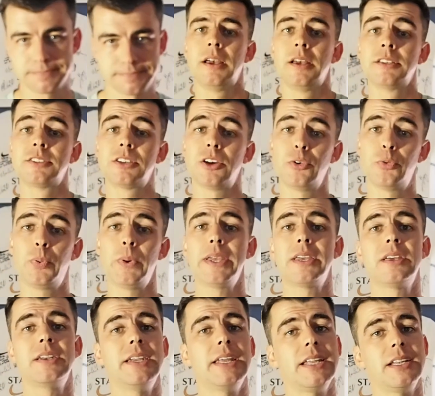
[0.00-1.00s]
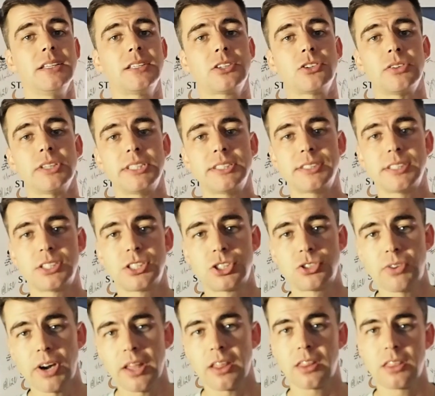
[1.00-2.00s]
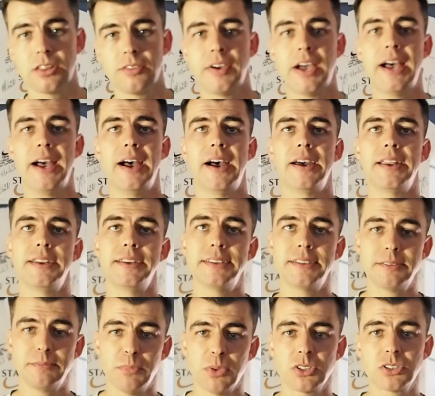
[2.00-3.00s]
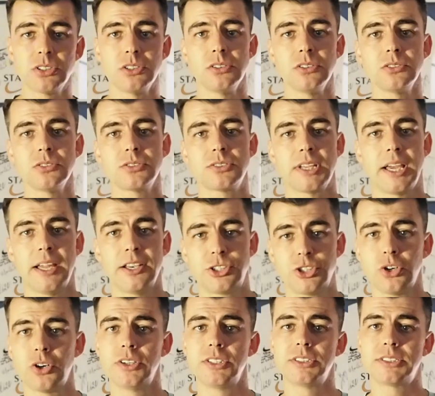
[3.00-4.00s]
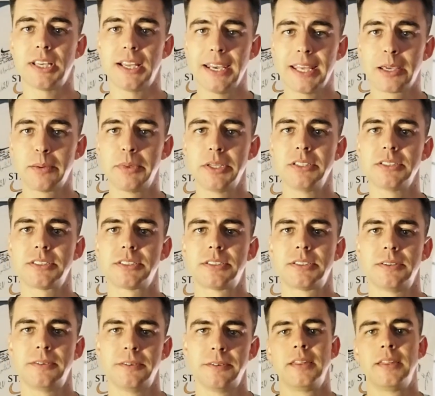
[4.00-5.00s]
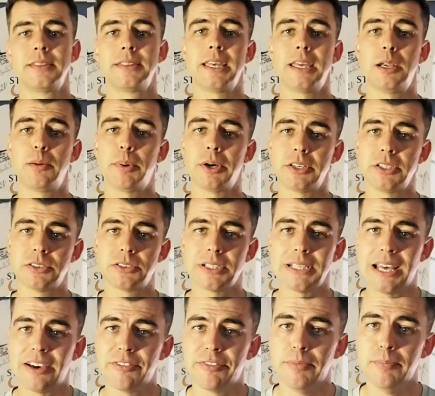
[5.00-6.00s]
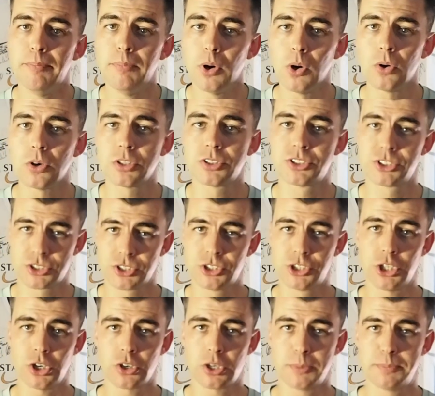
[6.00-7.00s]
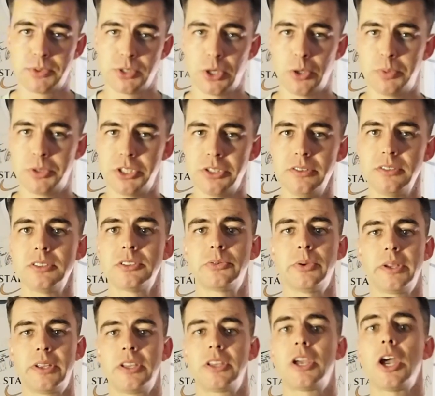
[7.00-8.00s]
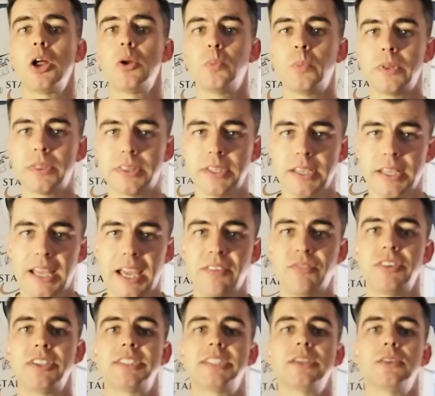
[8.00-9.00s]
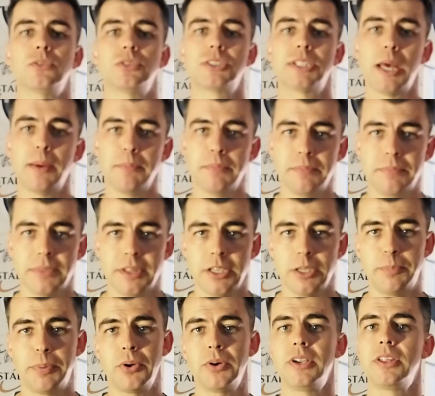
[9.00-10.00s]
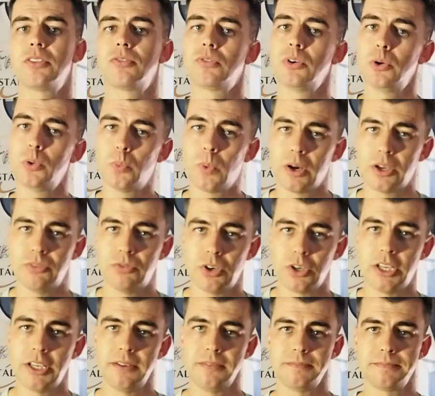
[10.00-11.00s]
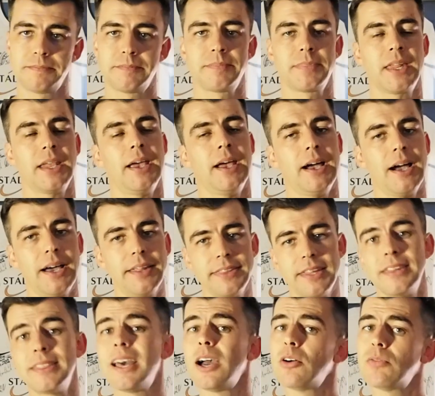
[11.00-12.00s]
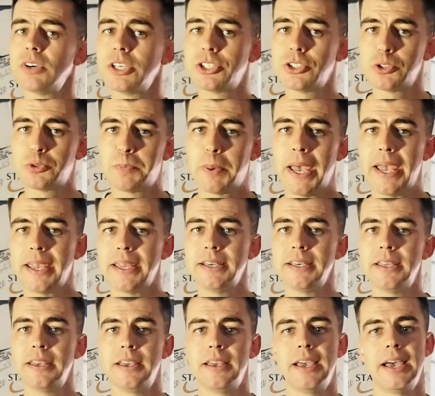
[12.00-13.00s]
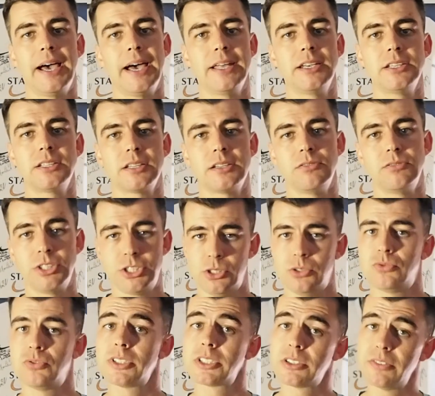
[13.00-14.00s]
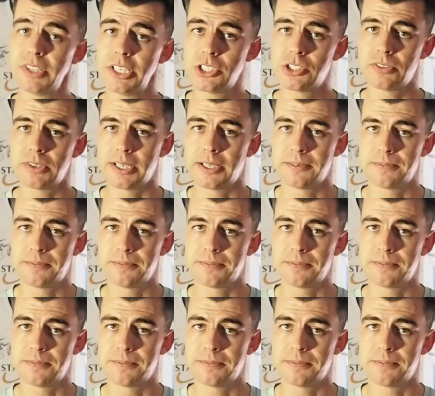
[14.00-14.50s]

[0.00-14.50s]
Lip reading: So if we can increase the strength of our muscles, our joints, our ligaments, then our bodies will have more shock absorption, so it can cope with every single step that you're putting it through while you're running, and then that will reduce pain and reduce risk of injury